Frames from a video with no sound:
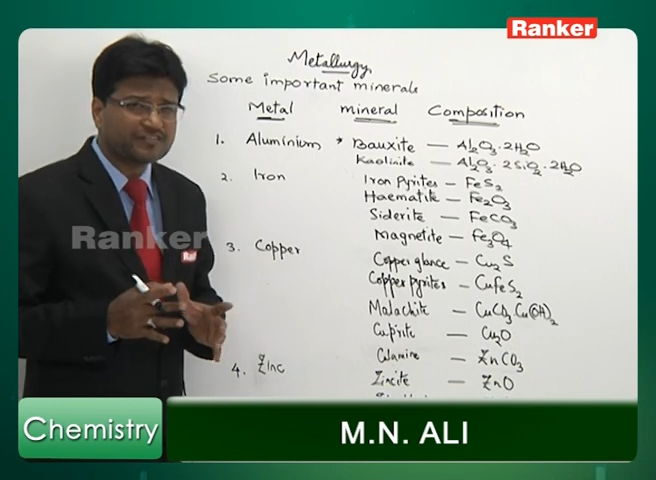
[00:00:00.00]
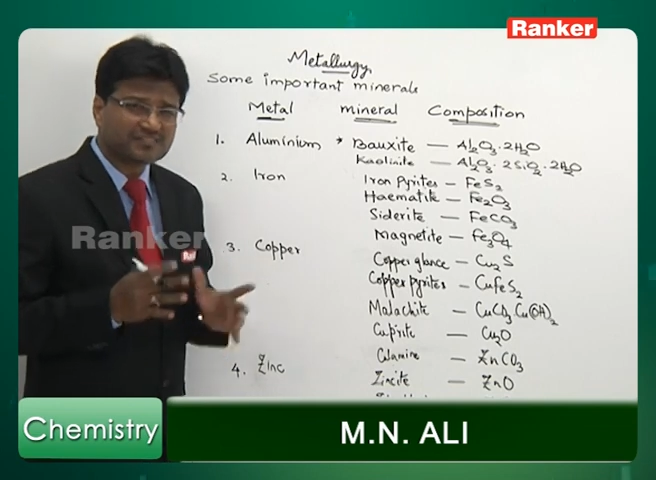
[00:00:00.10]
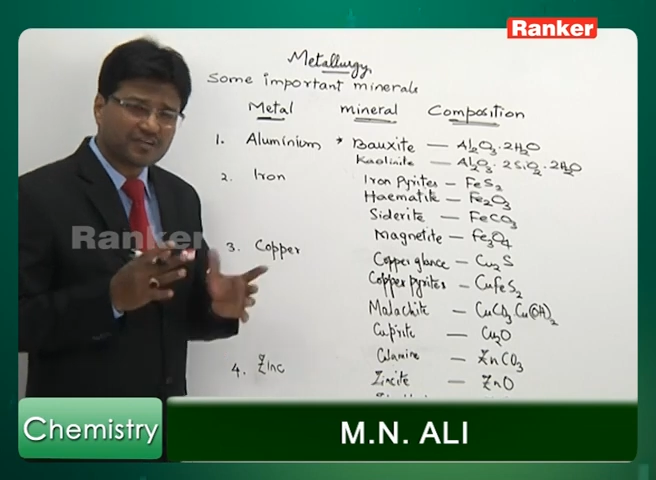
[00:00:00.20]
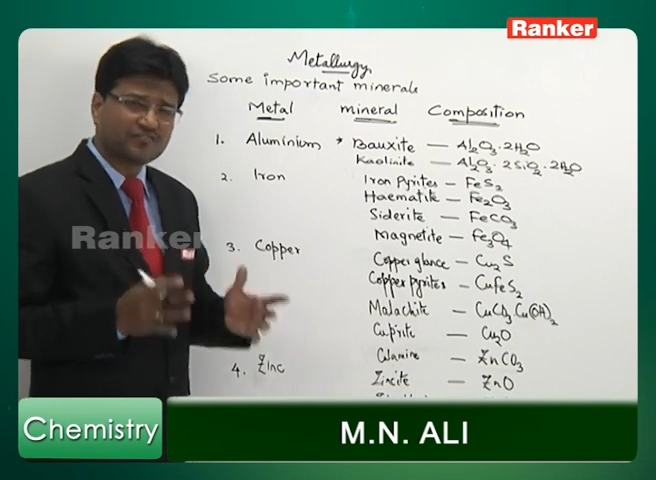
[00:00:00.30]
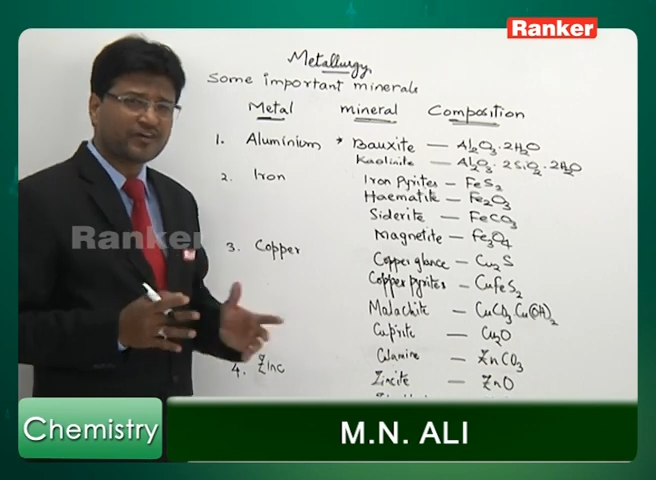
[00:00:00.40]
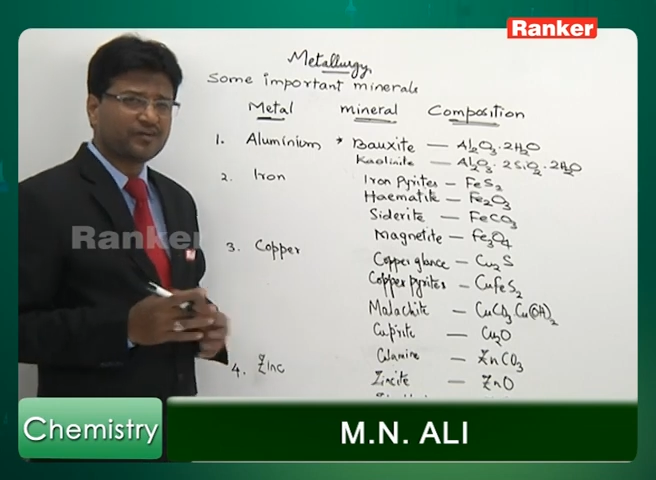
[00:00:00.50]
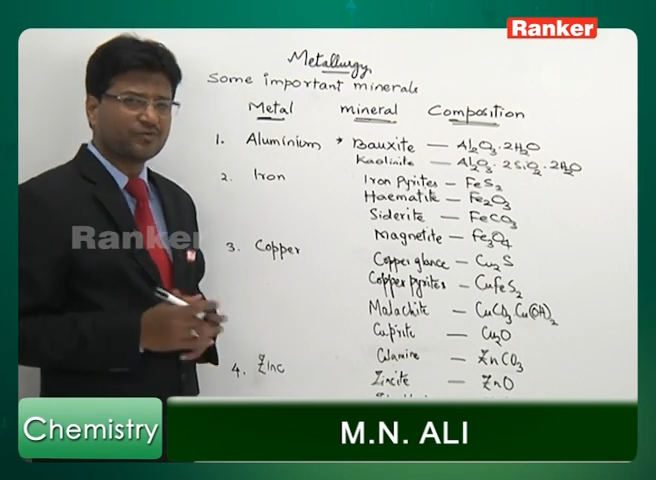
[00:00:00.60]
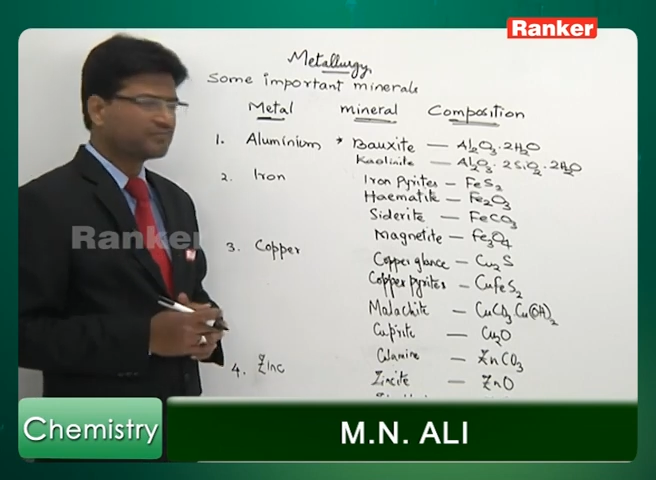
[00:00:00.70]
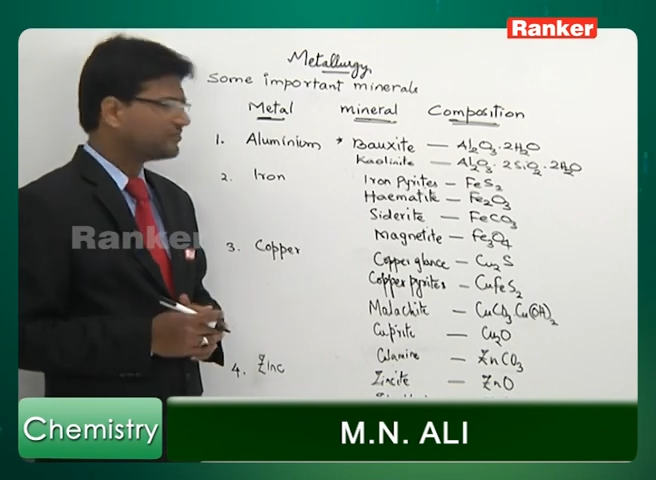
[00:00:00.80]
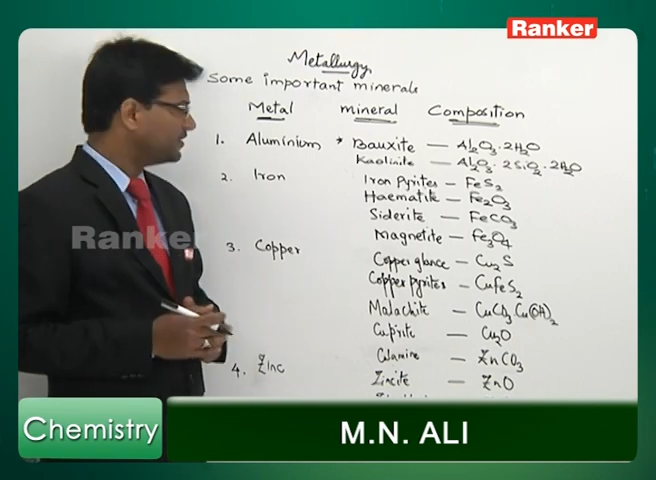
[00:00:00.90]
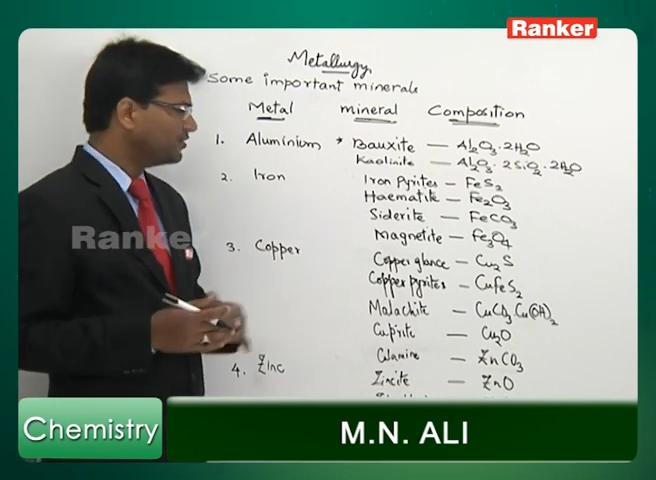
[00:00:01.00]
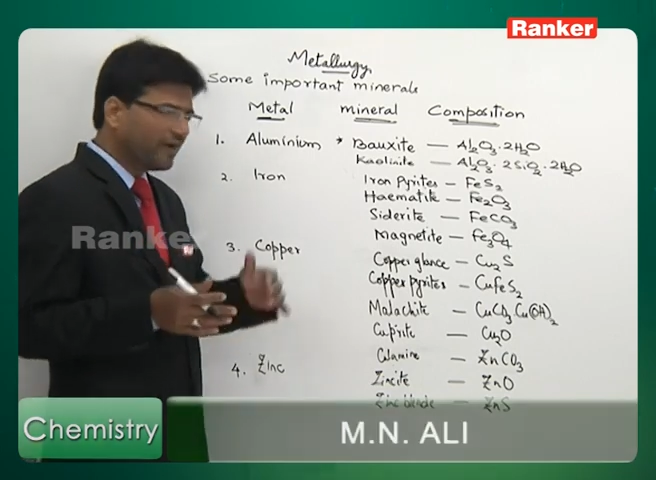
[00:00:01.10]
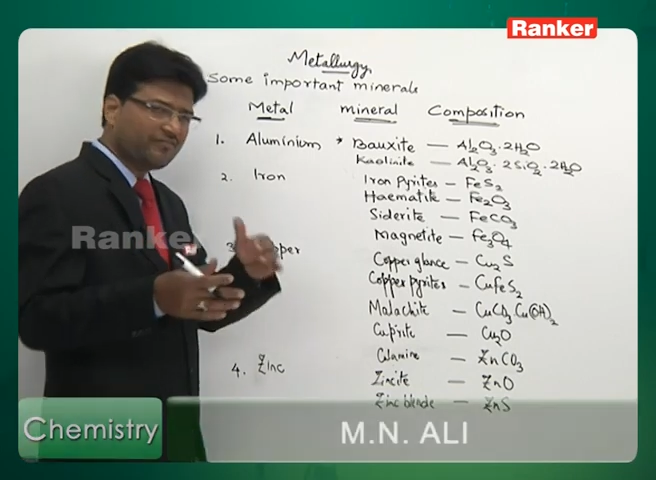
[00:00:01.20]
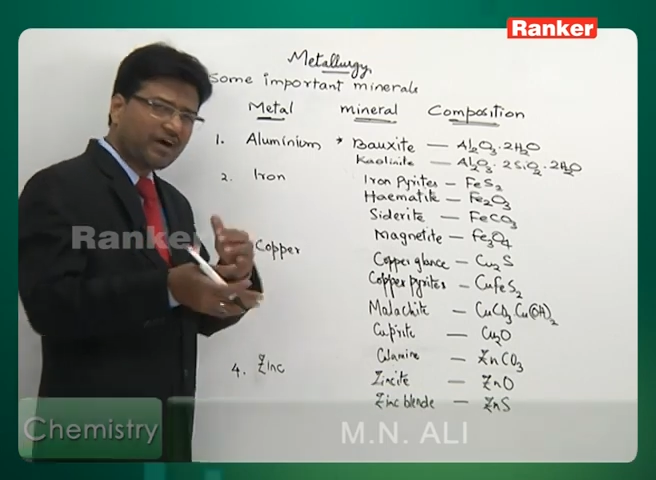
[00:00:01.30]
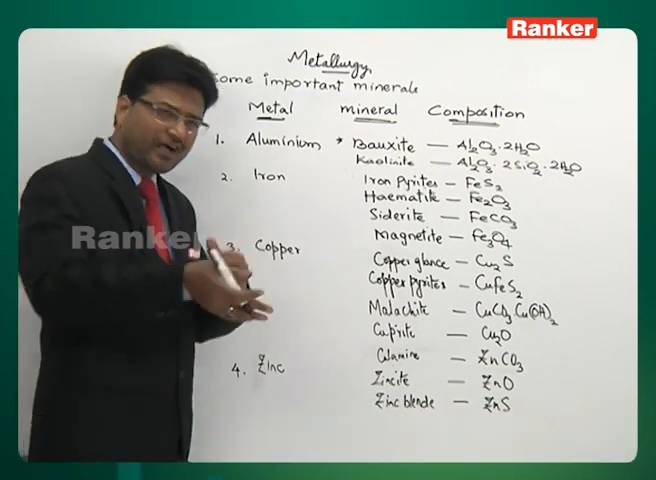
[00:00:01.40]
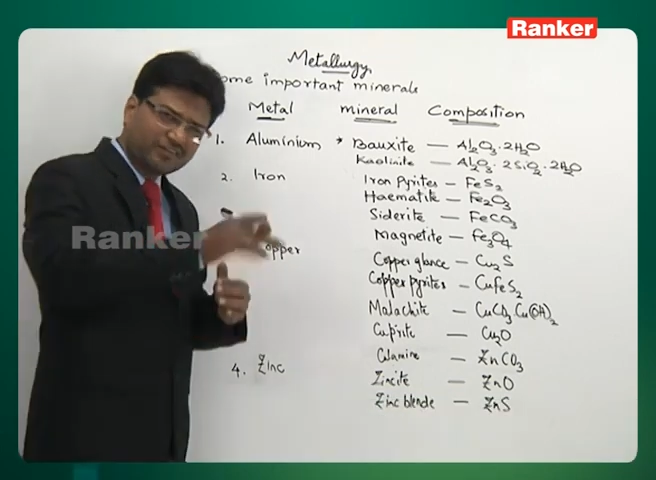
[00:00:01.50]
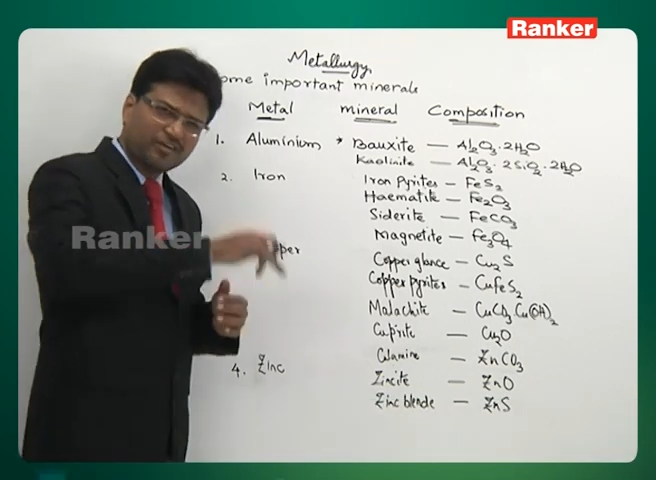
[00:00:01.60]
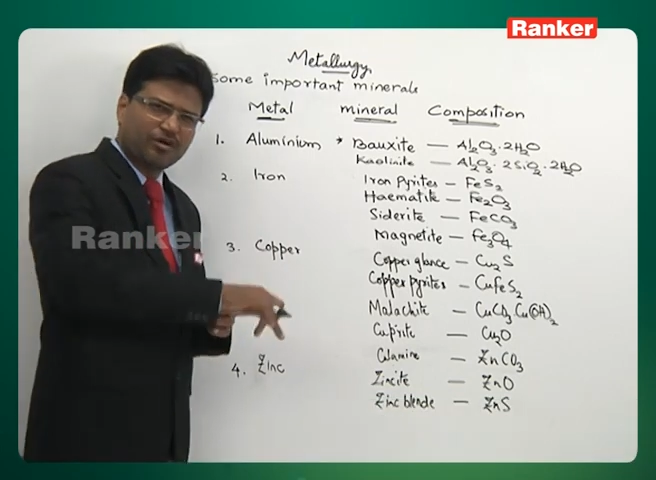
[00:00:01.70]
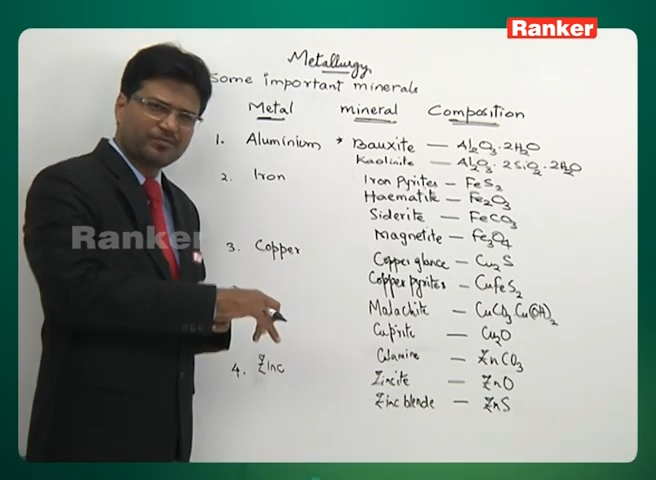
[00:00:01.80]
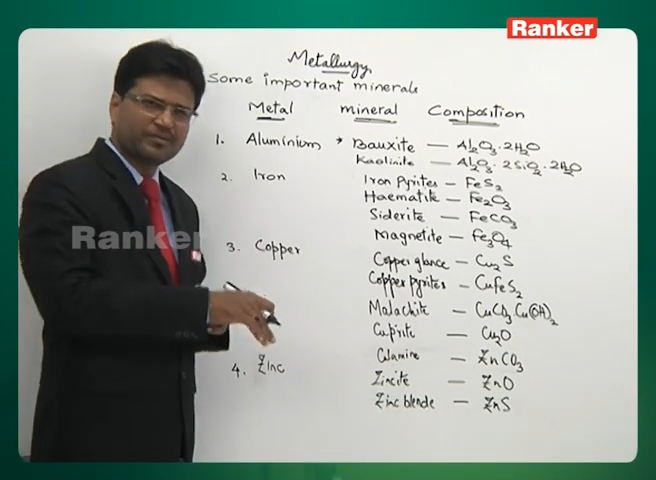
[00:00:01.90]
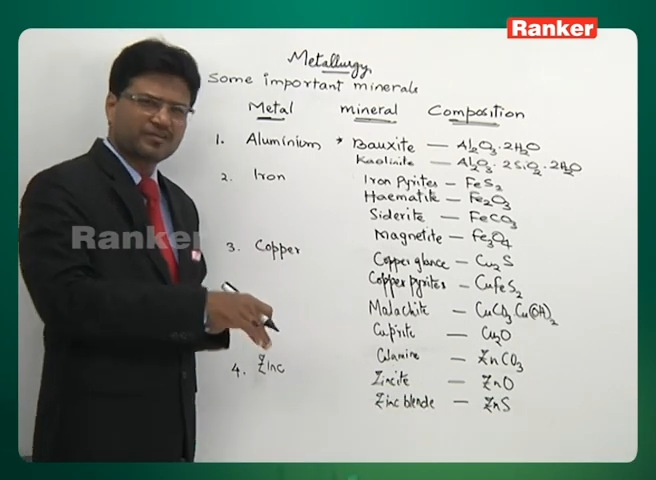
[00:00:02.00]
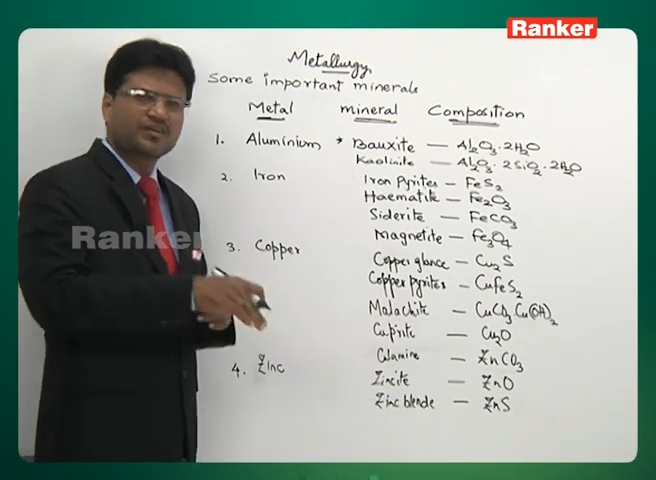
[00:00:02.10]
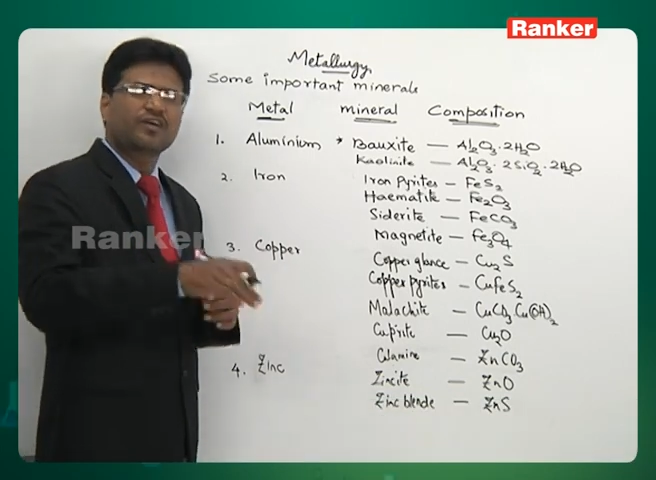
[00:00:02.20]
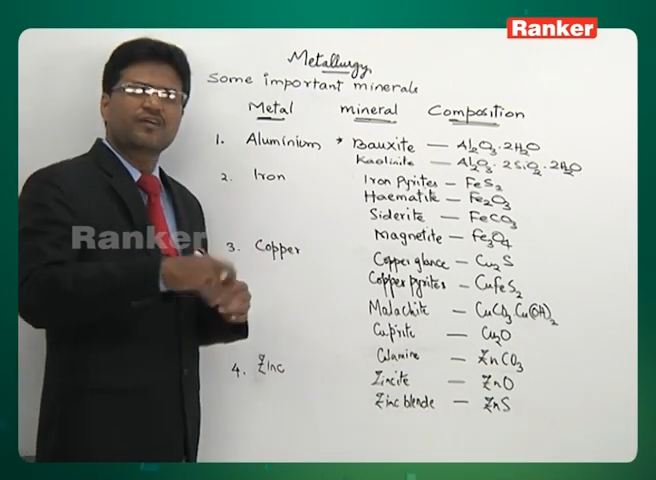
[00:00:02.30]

sulfide ores. When you have another option,